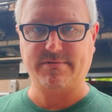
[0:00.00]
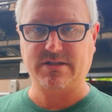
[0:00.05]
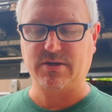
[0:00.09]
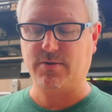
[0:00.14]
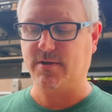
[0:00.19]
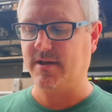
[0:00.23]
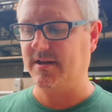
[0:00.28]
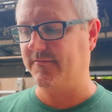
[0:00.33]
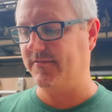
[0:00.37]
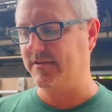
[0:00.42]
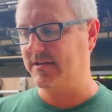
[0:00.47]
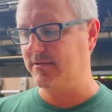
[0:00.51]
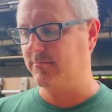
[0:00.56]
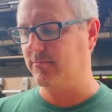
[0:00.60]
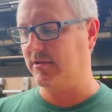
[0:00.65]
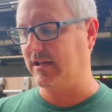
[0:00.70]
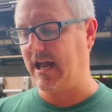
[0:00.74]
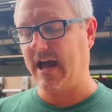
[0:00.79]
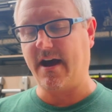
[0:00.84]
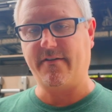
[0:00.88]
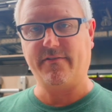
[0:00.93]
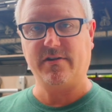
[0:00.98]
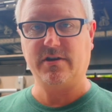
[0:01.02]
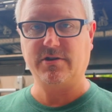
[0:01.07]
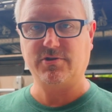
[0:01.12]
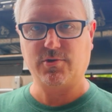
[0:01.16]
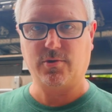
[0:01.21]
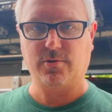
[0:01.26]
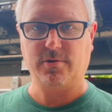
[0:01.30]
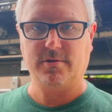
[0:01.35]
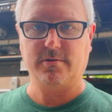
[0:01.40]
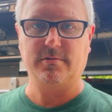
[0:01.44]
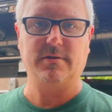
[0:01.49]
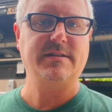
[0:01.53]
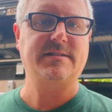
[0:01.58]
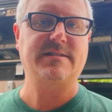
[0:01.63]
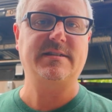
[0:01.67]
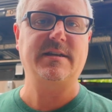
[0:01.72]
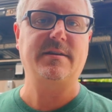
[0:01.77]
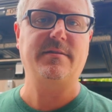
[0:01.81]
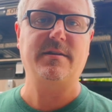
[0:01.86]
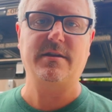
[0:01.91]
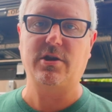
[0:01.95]
So again, if you didn't really have a controller, let's
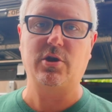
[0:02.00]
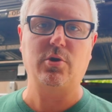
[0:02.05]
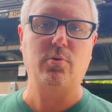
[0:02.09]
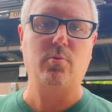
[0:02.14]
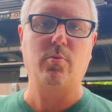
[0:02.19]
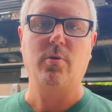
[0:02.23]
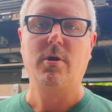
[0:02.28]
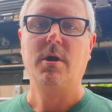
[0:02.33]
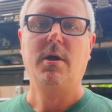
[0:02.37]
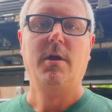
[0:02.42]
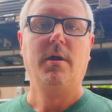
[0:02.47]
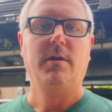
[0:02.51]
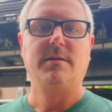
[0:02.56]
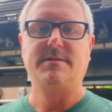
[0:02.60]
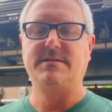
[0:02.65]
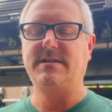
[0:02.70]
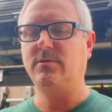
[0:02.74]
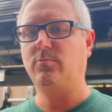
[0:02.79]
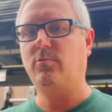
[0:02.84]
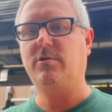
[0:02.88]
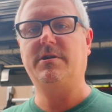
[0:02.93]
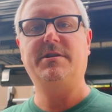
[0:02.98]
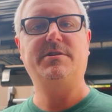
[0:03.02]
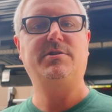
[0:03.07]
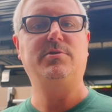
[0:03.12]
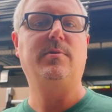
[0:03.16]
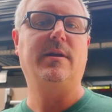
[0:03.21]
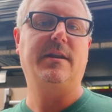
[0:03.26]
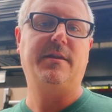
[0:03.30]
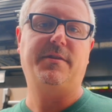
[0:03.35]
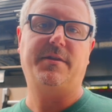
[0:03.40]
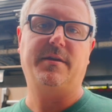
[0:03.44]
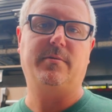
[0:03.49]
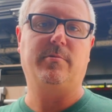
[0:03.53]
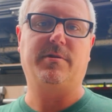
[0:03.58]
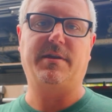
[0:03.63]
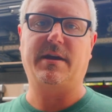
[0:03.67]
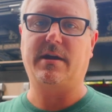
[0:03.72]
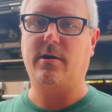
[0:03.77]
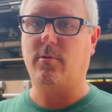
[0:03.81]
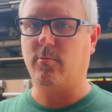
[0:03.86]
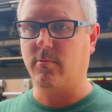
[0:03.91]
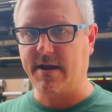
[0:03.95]
say that you didn't want to do anything with
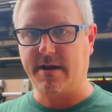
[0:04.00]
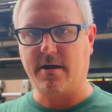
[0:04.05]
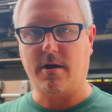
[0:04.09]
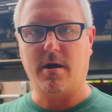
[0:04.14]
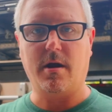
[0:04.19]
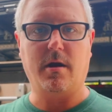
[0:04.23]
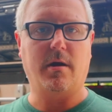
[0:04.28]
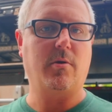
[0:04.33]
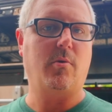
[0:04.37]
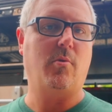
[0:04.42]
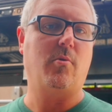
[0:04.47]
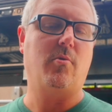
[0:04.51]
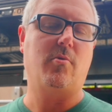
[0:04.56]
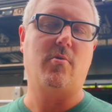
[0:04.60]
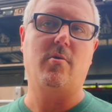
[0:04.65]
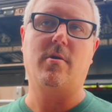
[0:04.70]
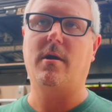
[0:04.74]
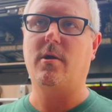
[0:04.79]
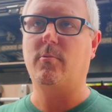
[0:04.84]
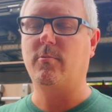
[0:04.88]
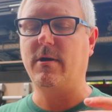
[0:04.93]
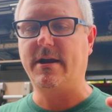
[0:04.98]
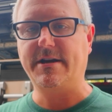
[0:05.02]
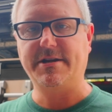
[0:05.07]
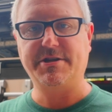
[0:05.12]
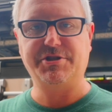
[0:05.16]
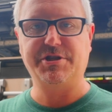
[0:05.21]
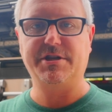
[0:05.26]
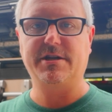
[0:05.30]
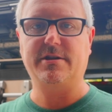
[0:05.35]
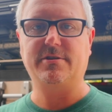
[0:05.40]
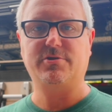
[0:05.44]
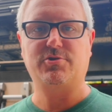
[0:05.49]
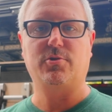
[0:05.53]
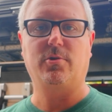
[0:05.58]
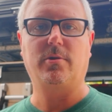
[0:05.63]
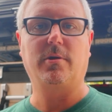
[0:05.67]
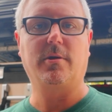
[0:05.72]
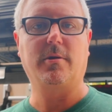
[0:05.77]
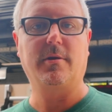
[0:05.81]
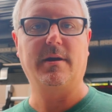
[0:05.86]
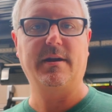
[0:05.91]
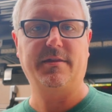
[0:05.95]
like a REDARC or a Renogy
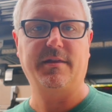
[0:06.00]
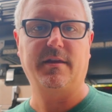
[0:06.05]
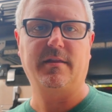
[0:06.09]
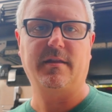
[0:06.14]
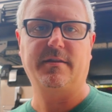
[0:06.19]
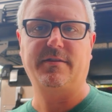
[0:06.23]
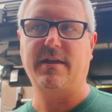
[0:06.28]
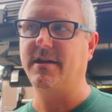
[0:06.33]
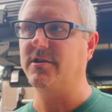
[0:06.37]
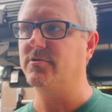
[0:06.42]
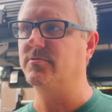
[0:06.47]
controller or anything like that.